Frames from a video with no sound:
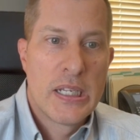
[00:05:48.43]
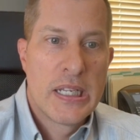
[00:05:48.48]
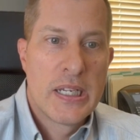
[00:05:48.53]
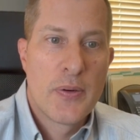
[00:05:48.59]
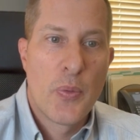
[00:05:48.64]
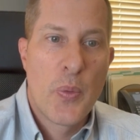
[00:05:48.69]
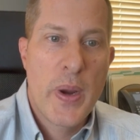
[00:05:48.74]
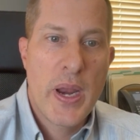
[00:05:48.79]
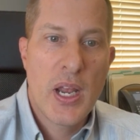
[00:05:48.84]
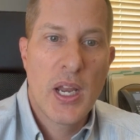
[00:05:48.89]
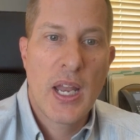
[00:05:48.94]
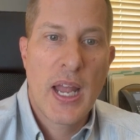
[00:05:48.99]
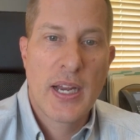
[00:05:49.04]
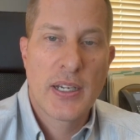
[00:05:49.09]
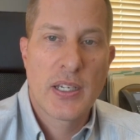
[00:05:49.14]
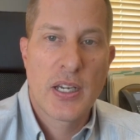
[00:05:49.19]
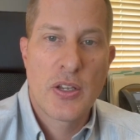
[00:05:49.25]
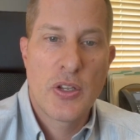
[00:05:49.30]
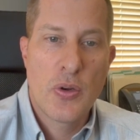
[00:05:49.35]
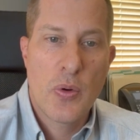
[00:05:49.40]
We
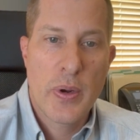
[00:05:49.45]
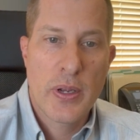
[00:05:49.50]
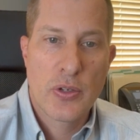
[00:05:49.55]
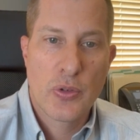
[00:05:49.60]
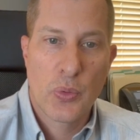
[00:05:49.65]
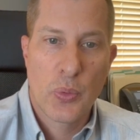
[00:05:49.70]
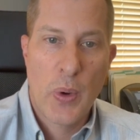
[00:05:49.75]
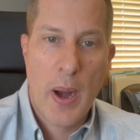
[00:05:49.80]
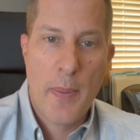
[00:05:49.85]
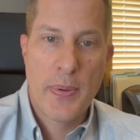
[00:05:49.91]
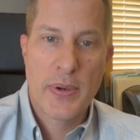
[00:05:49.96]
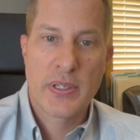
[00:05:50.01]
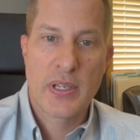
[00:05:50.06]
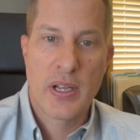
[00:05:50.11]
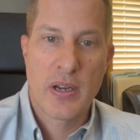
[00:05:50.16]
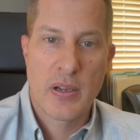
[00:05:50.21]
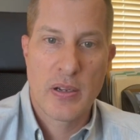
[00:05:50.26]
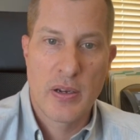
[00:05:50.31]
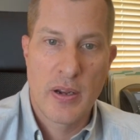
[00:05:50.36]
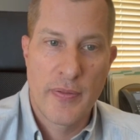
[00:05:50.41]
elect a U.S.
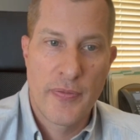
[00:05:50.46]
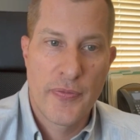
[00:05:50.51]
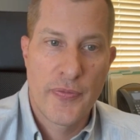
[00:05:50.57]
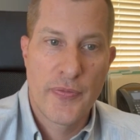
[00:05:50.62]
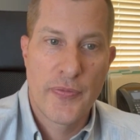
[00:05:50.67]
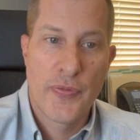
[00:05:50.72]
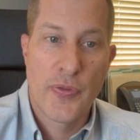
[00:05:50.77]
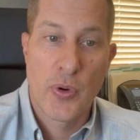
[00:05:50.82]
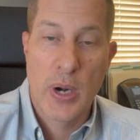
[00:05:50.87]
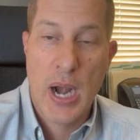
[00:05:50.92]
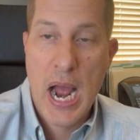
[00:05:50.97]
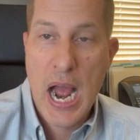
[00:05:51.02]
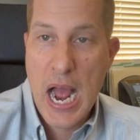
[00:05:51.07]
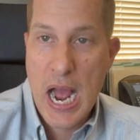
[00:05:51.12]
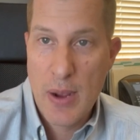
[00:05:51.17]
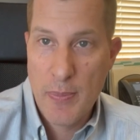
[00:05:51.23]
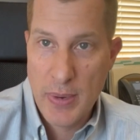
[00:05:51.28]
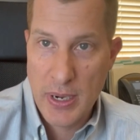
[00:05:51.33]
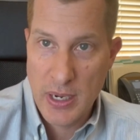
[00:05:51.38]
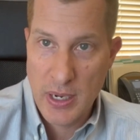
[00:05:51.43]
representative for how
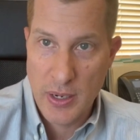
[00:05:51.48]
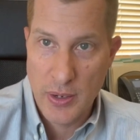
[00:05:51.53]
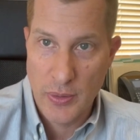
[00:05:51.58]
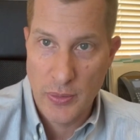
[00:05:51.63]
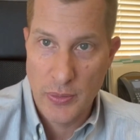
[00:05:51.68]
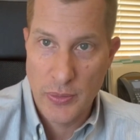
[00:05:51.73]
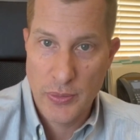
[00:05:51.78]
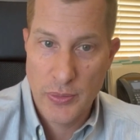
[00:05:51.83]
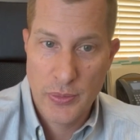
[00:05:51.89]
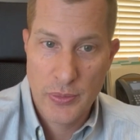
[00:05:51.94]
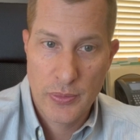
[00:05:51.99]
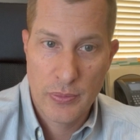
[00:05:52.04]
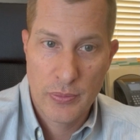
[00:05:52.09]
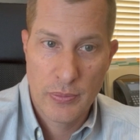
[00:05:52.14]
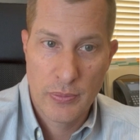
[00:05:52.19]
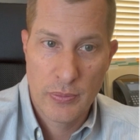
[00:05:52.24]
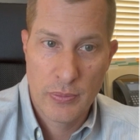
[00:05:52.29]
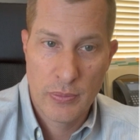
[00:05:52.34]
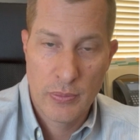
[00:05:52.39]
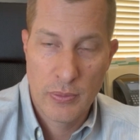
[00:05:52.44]
many years?
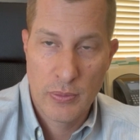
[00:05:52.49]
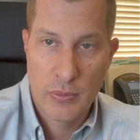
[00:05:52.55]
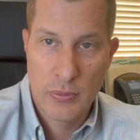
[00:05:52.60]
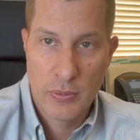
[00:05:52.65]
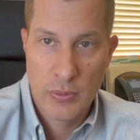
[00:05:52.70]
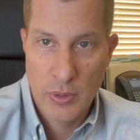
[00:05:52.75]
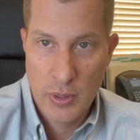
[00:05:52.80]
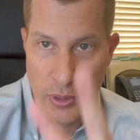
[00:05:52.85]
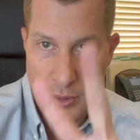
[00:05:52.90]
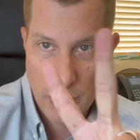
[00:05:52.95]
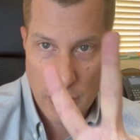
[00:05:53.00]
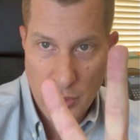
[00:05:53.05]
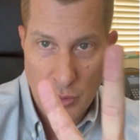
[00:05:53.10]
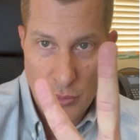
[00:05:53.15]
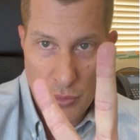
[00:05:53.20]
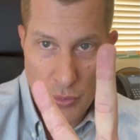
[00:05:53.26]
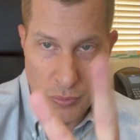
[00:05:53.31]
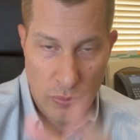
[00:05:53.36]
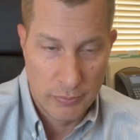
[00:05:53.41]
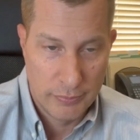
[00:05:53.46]
2.